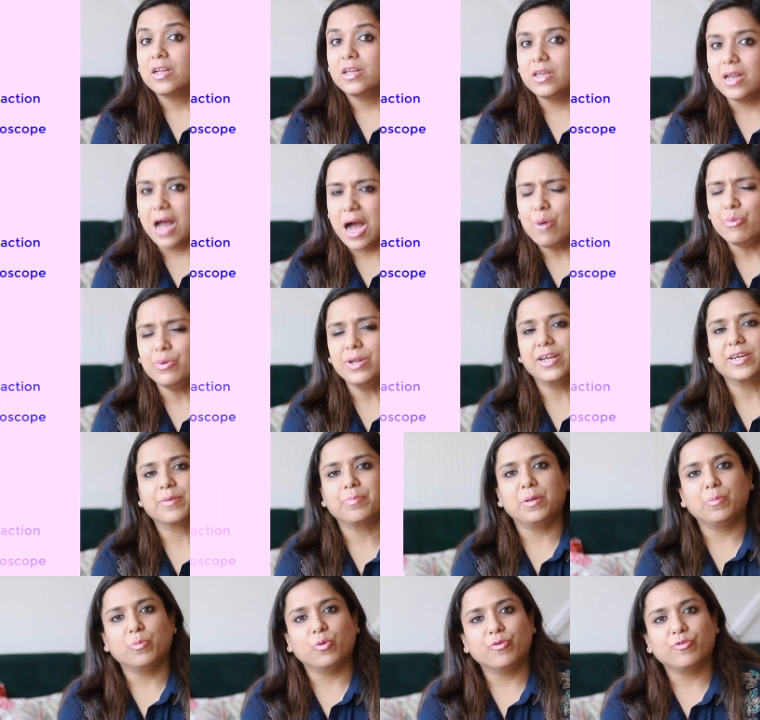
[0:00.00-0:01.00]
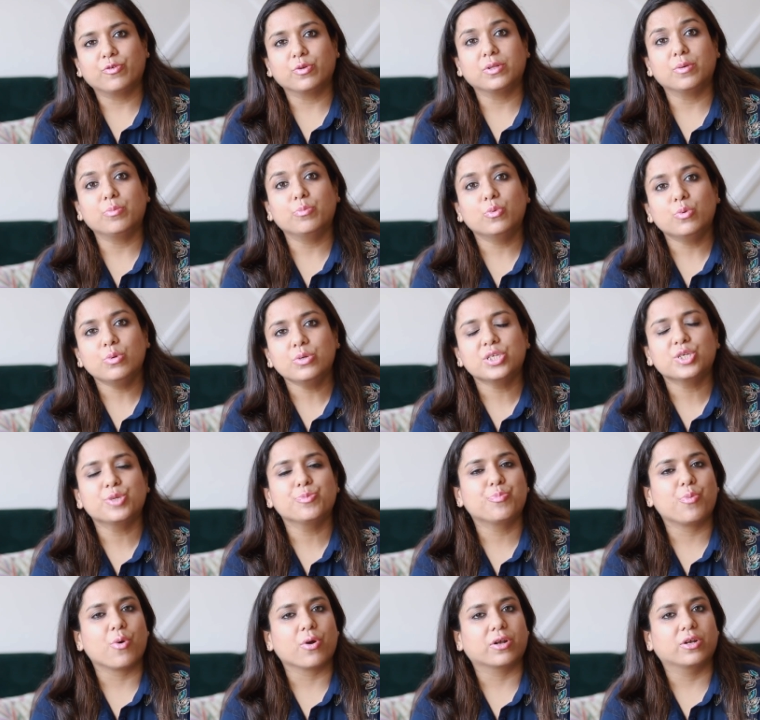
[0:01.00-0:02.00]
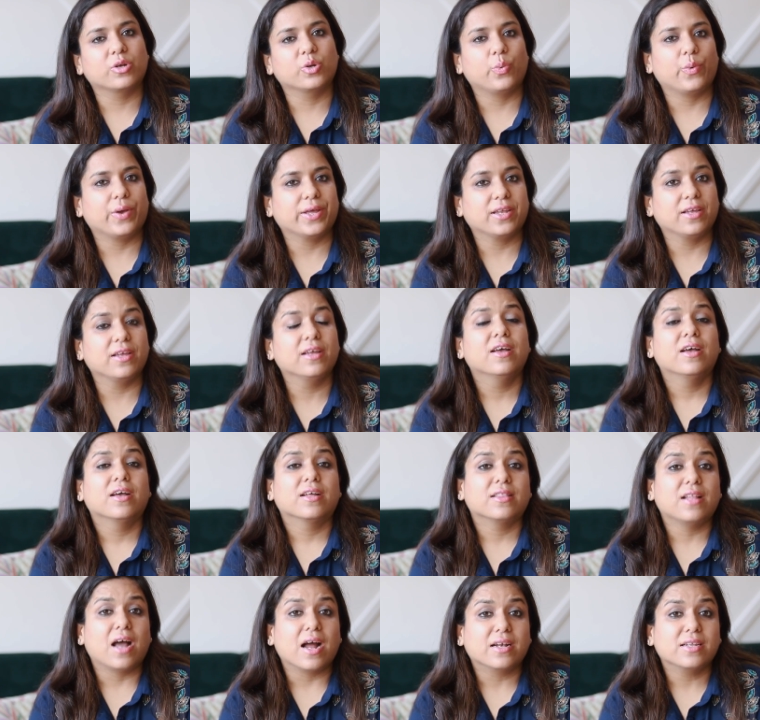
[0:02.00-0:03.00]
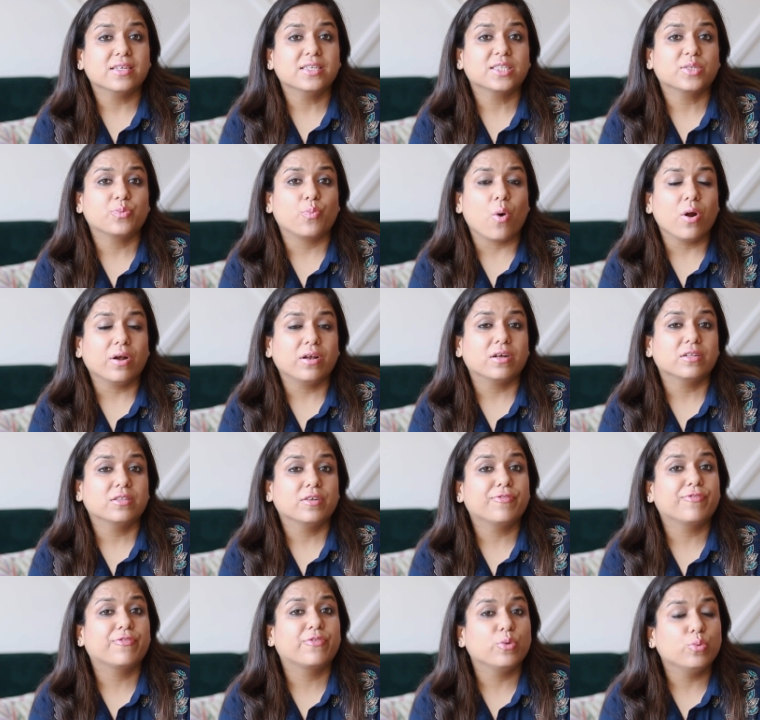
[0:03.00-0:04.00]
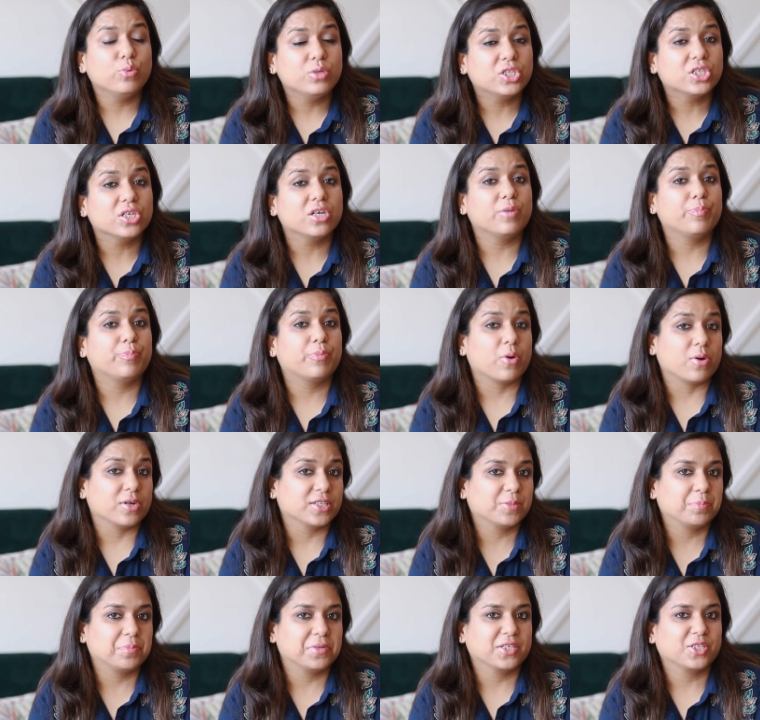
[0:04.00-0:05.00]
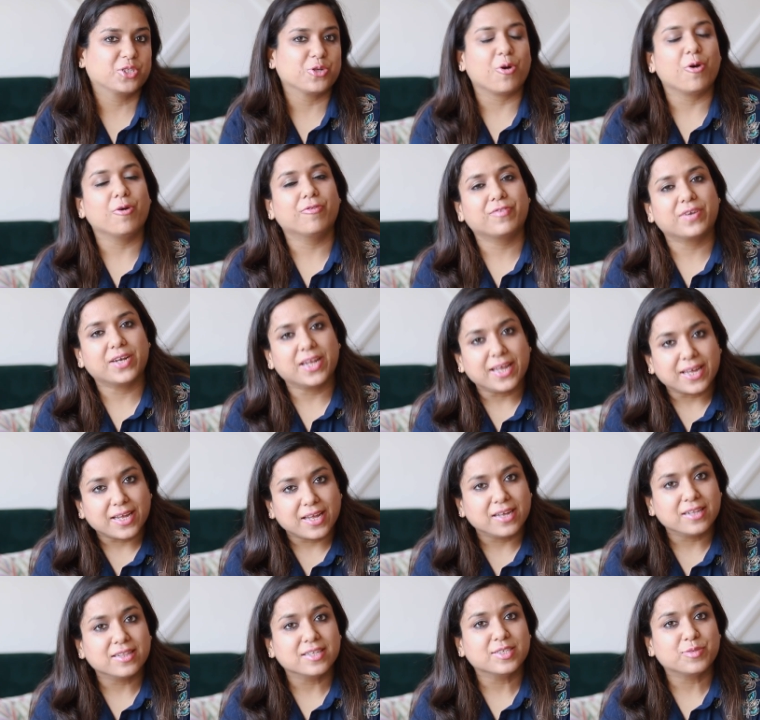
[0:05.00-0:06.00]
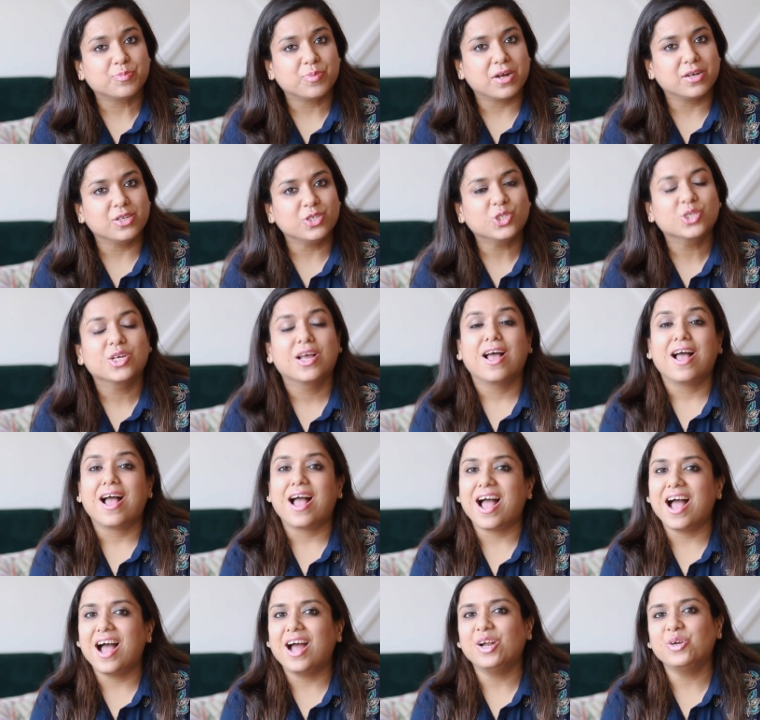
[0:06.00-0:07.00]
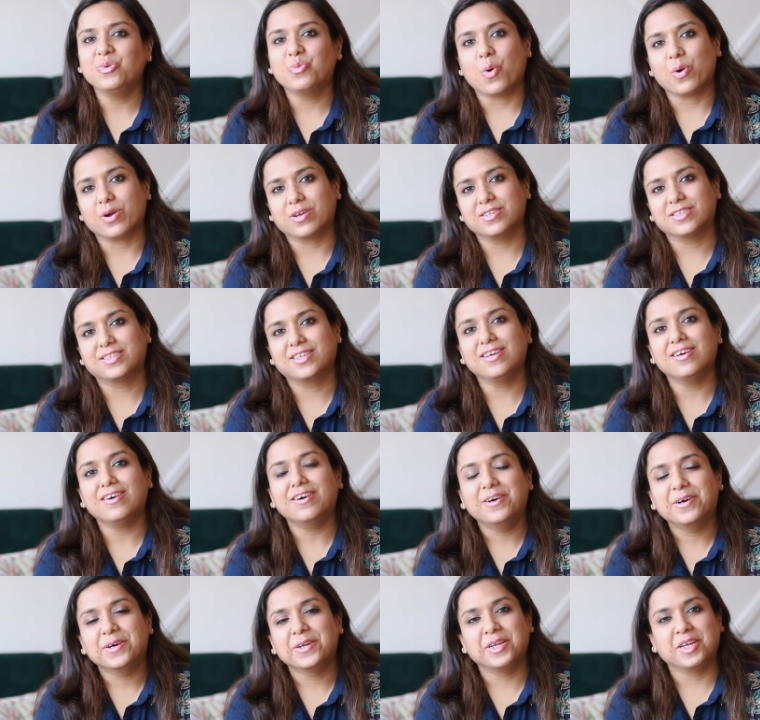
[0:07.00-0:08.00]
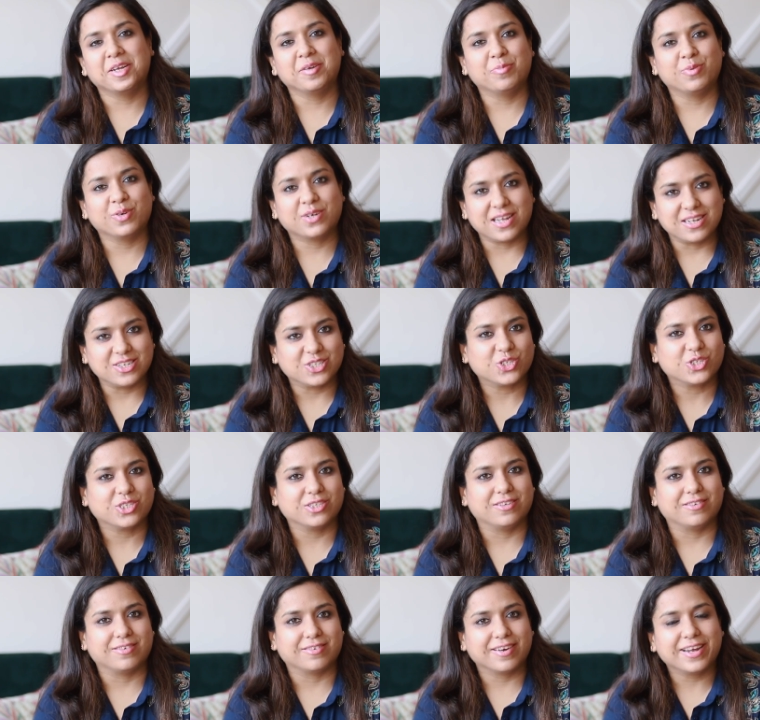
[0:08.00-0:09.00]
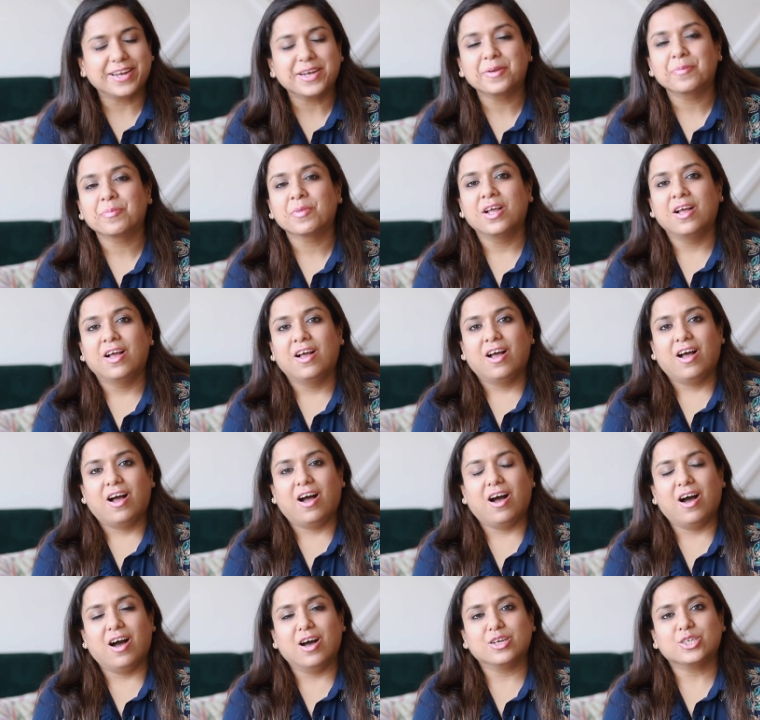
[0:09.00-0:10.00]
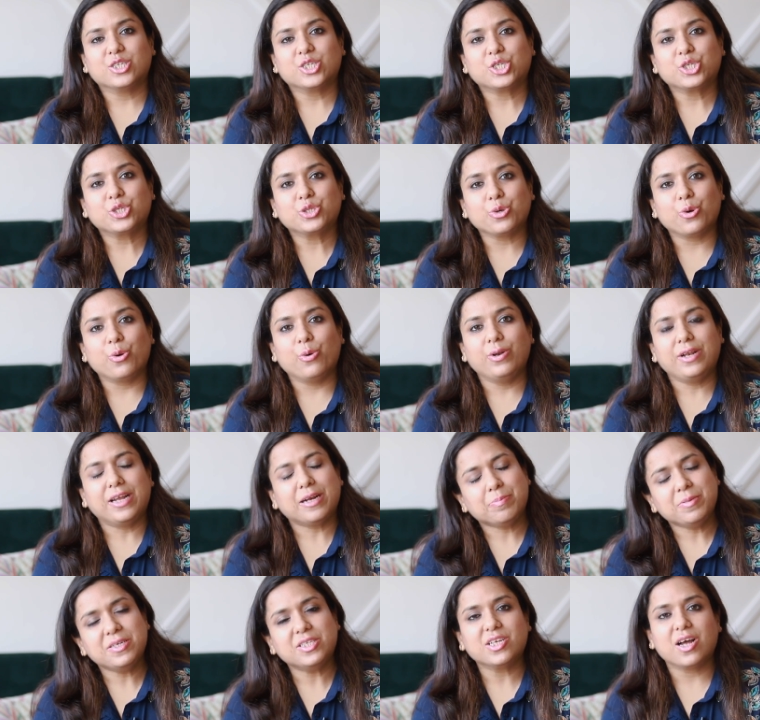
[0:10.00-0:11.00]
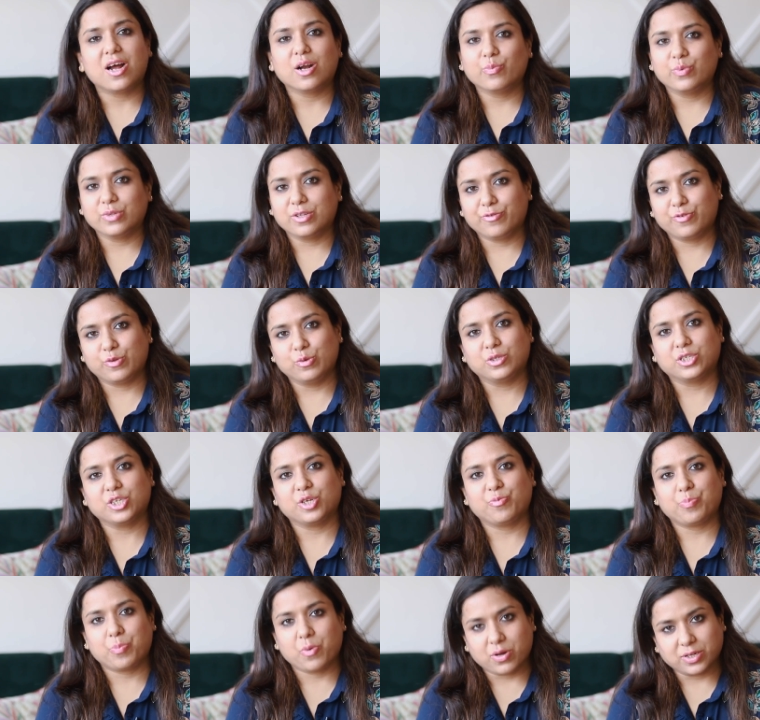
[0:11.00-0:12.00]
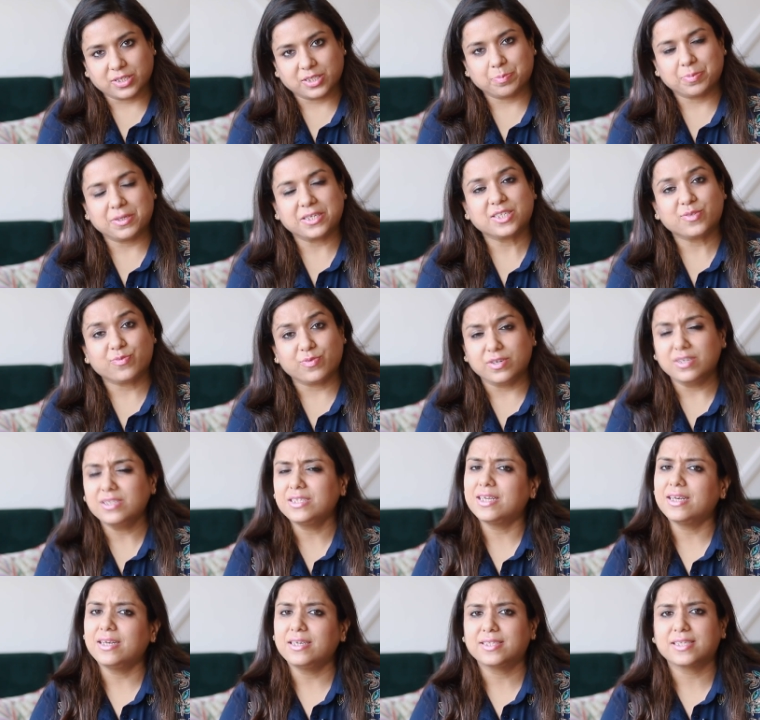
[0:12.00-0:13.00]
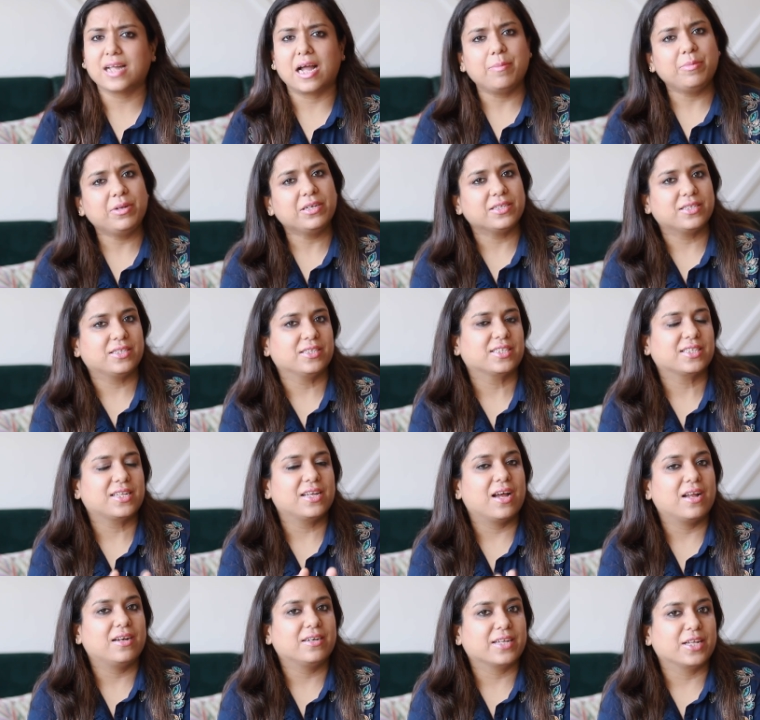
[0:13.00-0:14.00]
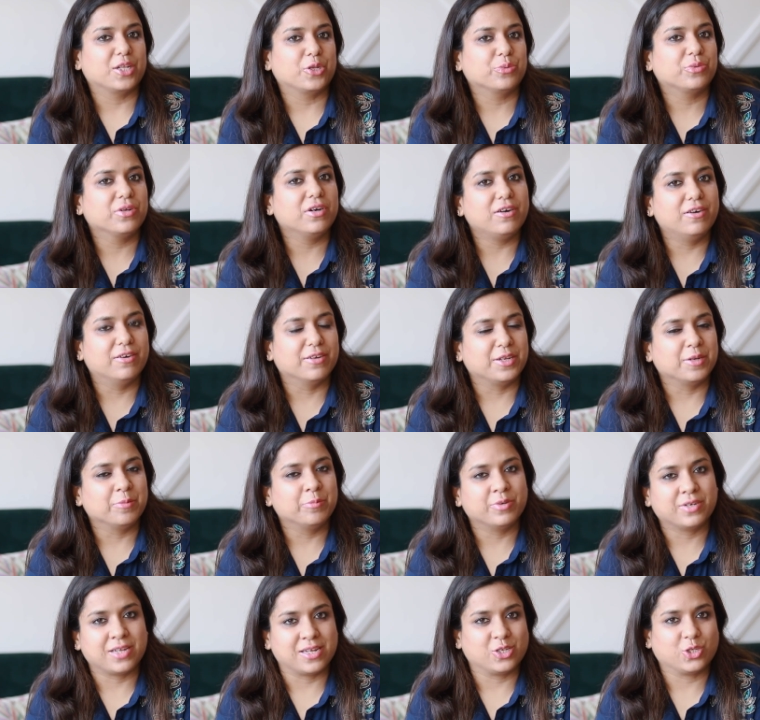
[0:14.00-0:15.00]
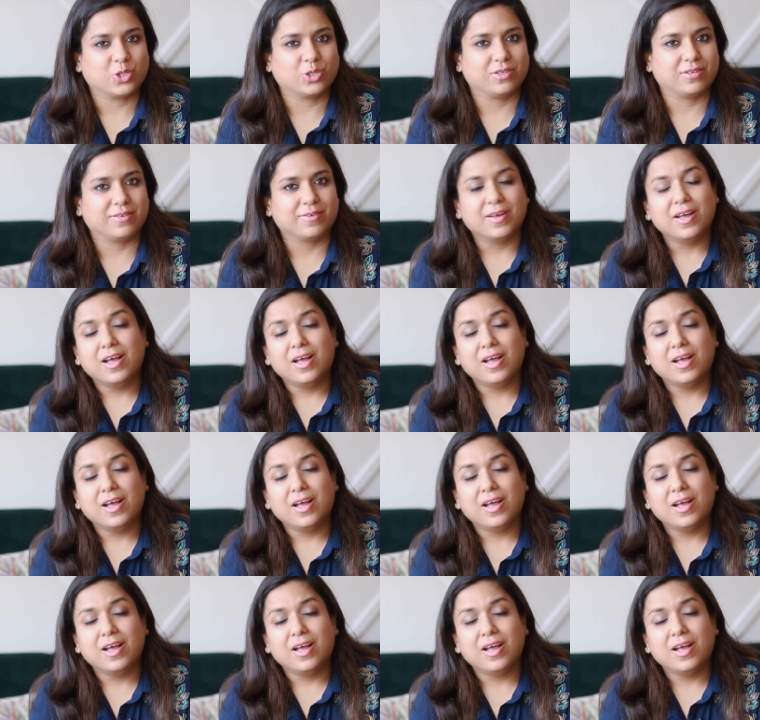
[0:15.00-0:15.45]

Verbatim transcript: Now let me move to the most important query, that is, what are the future prospects of taking this branch and what is the earning potential, right? Uh, so let me start with the future prospects first, and simultaneously I'll tell you the earning potential.